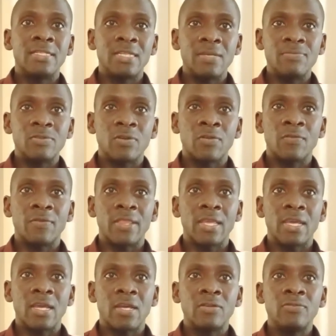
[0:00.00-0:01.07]
teams all over the
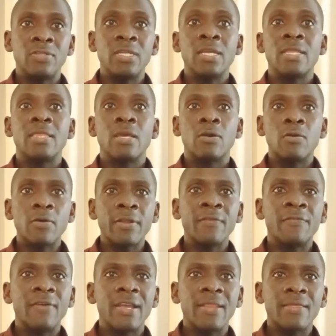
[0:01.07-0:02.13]
country. They
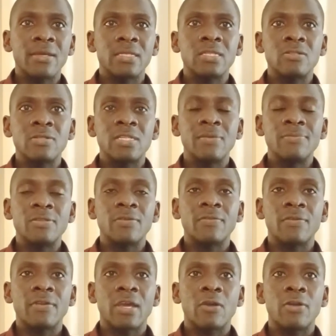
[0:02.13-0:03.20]
qualified thirty-two teams all
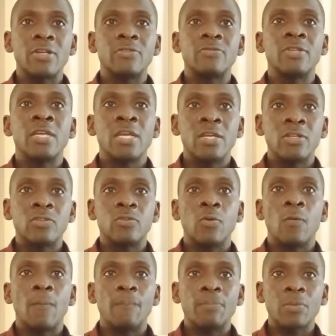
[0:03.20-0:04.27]
over the country
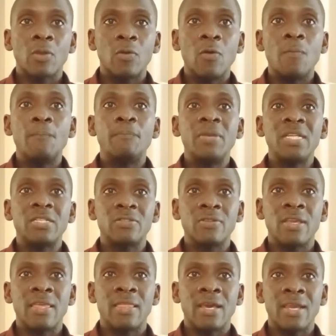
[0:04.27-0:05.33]
to compete
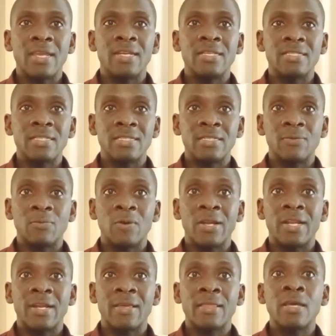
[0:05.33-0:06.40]
together against each one
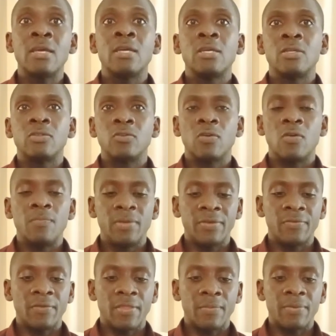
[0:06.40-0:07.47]
another, compete
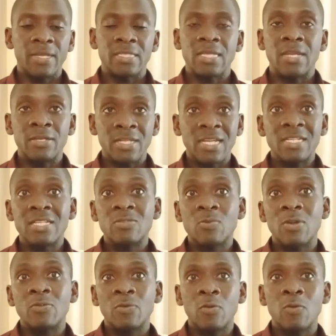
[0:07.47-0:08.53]
for the prize, and that is
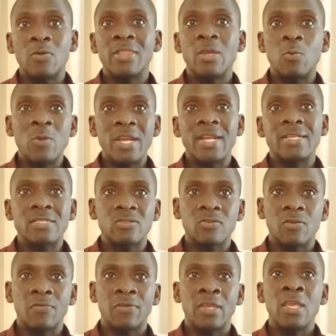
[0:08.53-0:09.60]
what we call the winner's
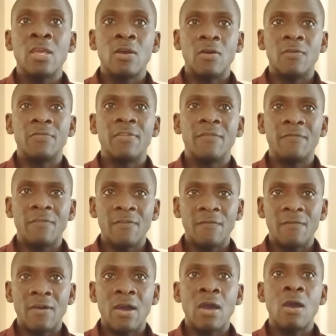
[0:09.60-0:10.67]
trophy of the
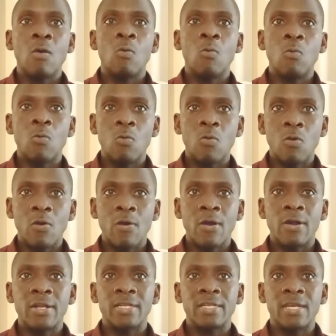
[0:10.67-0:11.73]
FIFA
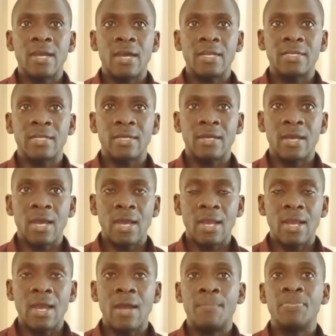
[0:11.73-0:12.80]
World
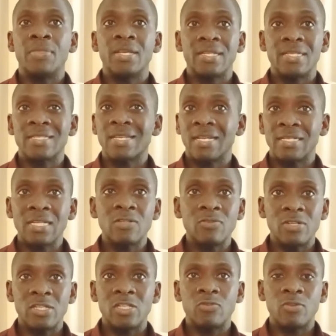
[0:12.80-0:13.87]
Cup, that is Qatar
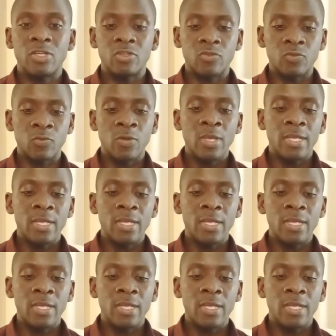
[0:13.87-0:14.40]
twenty twenty-two.